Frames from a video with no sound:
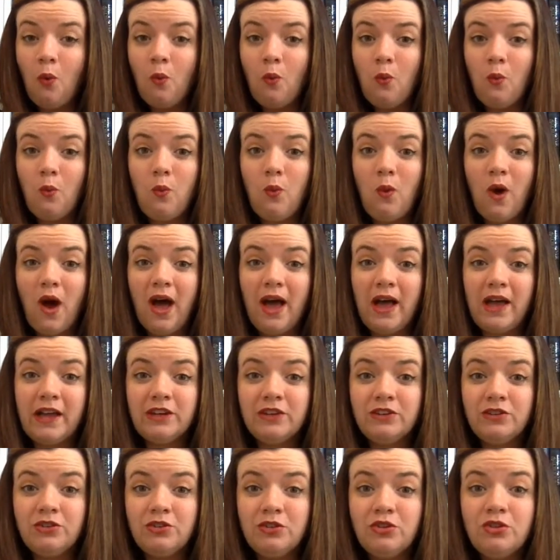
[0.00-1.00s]

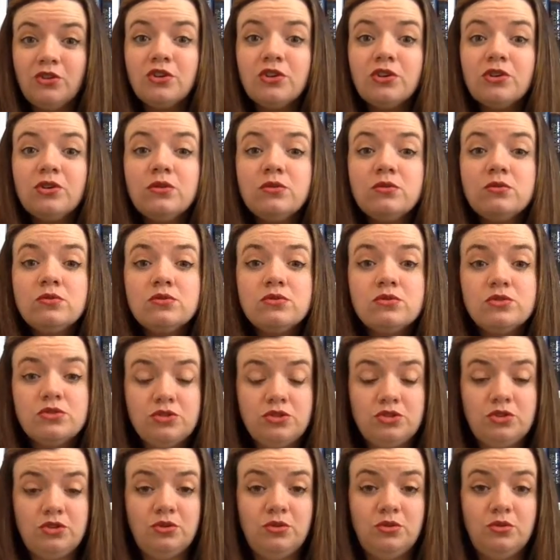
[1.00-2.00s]
One grew,
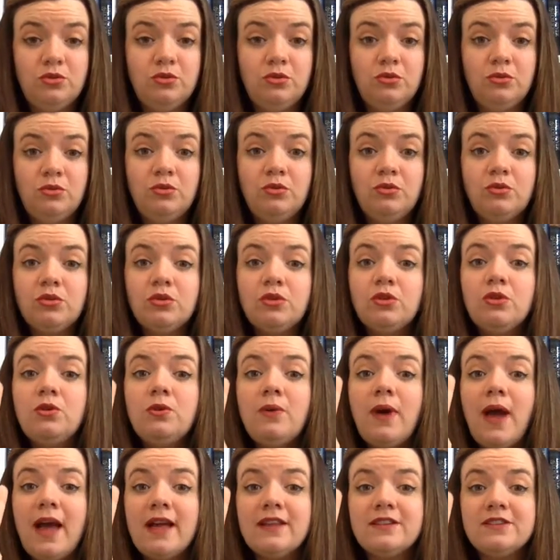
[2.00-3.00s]
two
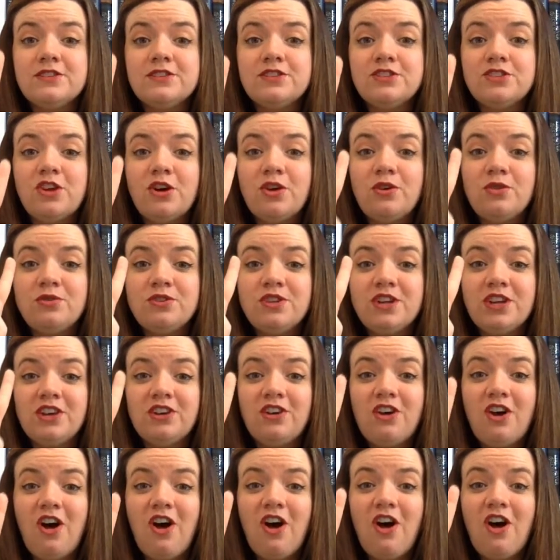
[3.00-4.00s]
grew, and so
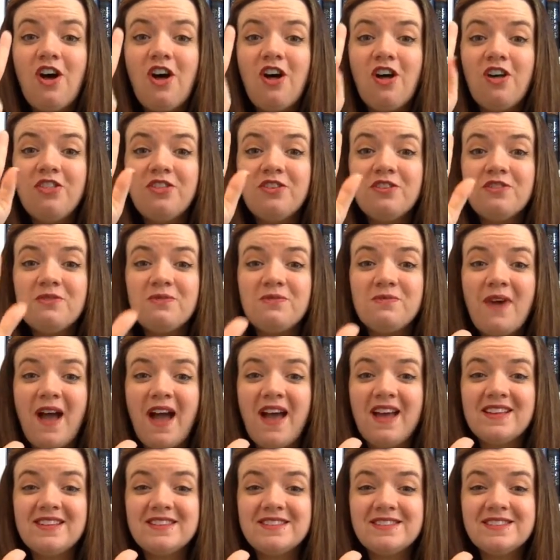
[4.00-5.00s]
did all the
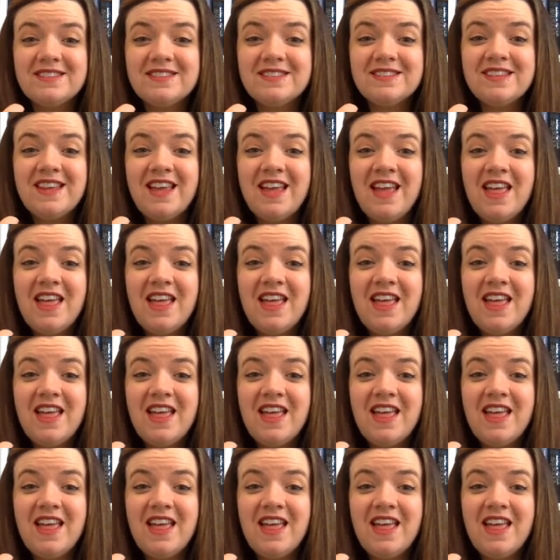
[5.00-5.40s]
rest.